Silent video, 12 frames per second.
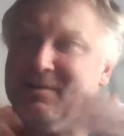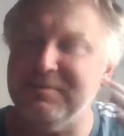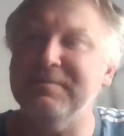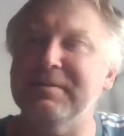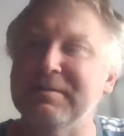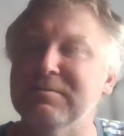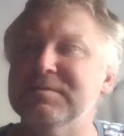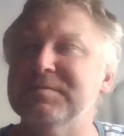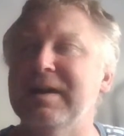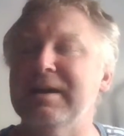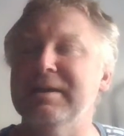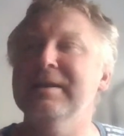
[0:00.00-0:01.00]
Everything was
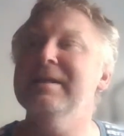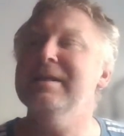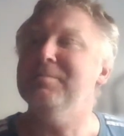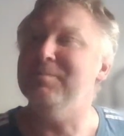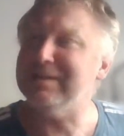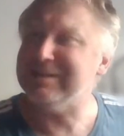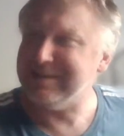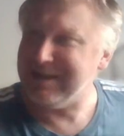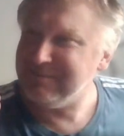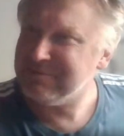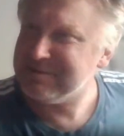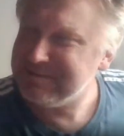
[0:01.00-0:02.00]
fine. But
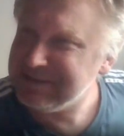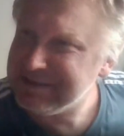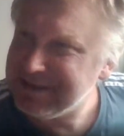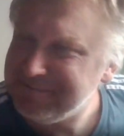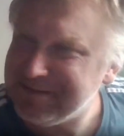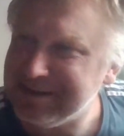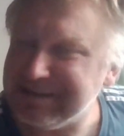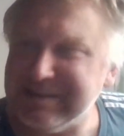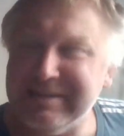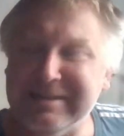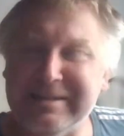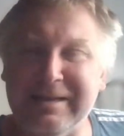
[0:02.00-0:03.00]
I was really afraid
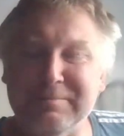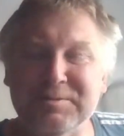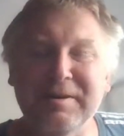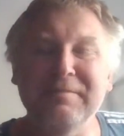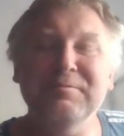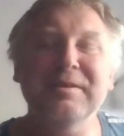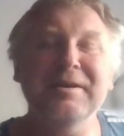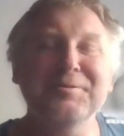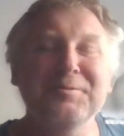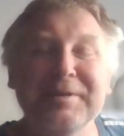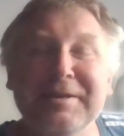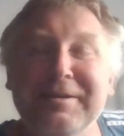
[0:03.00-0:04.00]
at that time. So I would
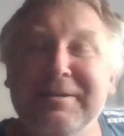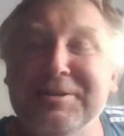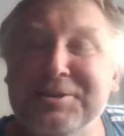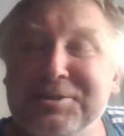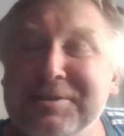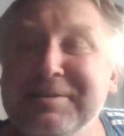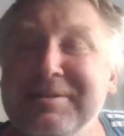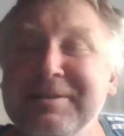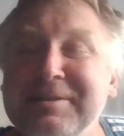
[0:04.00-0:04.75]
like to encourage children